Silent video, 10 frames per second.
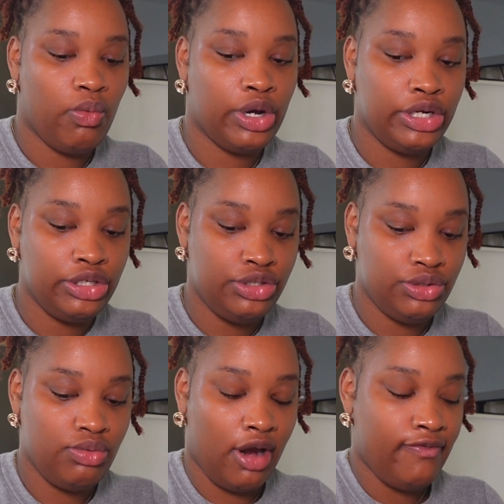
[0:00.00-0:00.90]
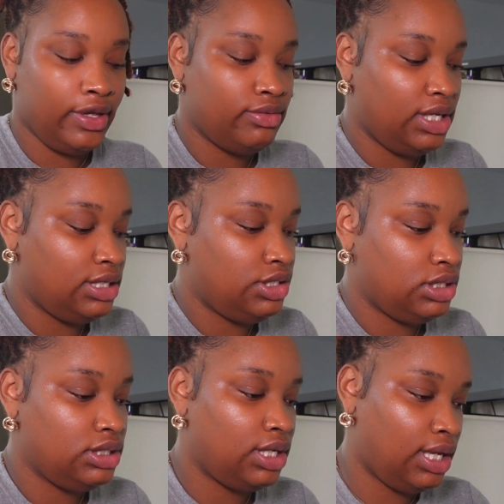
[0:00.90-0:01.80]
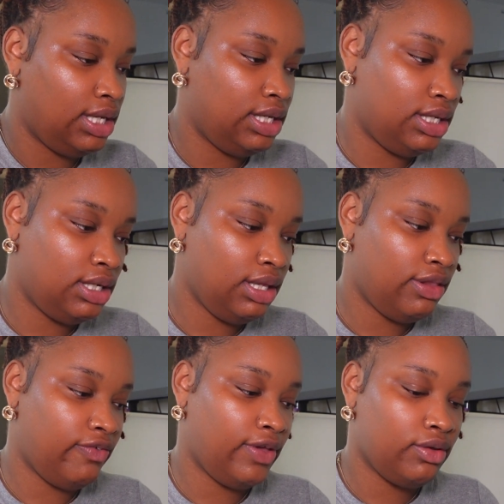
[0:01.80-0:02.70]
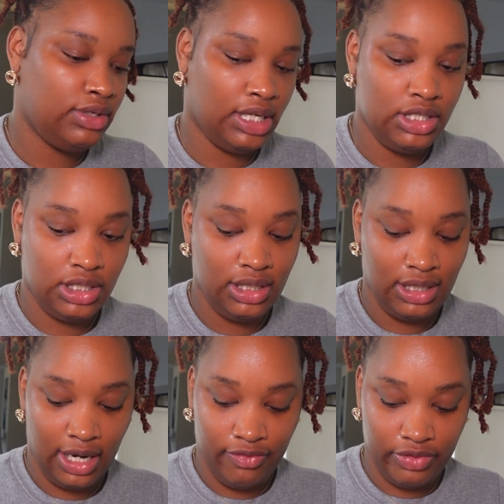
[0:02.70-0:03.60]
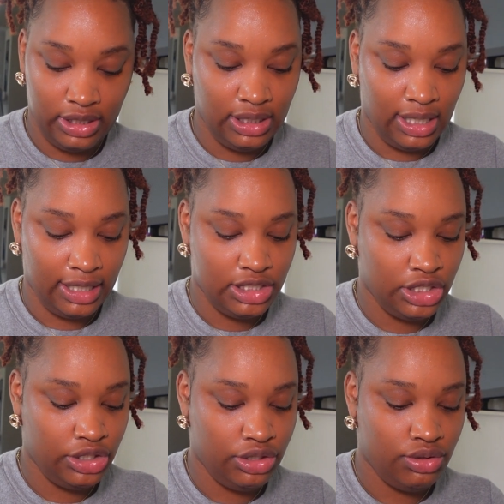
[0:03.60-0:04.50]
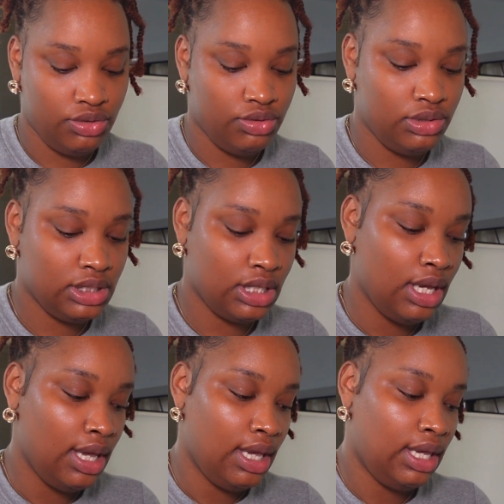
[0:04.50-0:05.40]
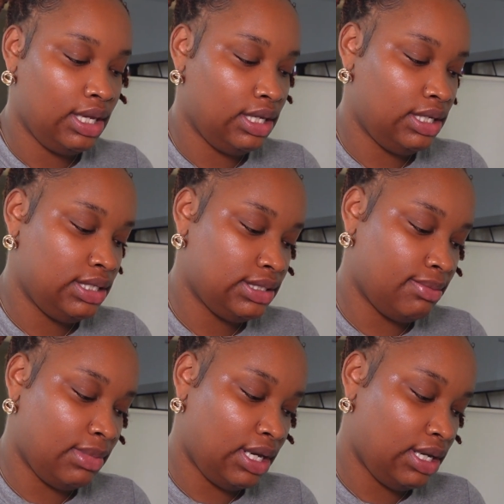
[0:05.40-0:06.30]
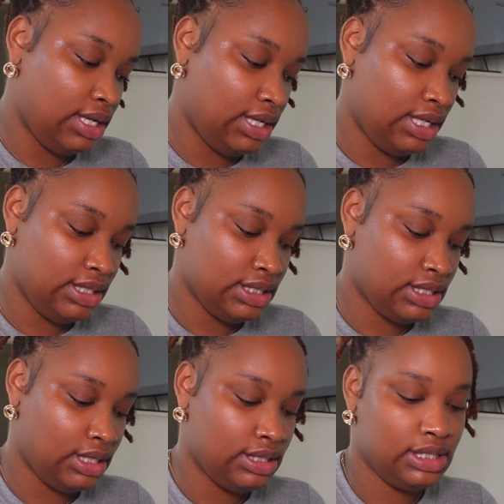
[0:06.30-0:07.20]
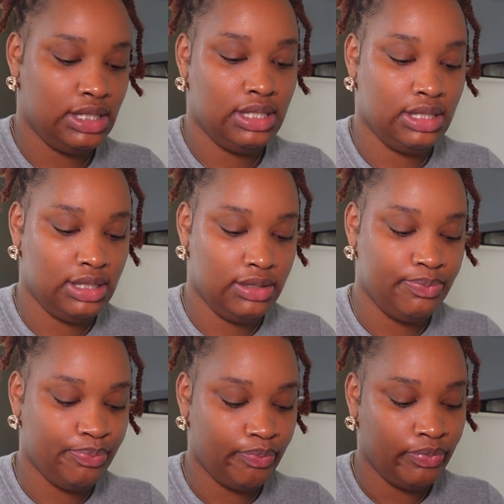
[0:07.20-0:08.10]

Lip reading: We're going to do our foundation, and the foundation that I really like to use is my Anastasia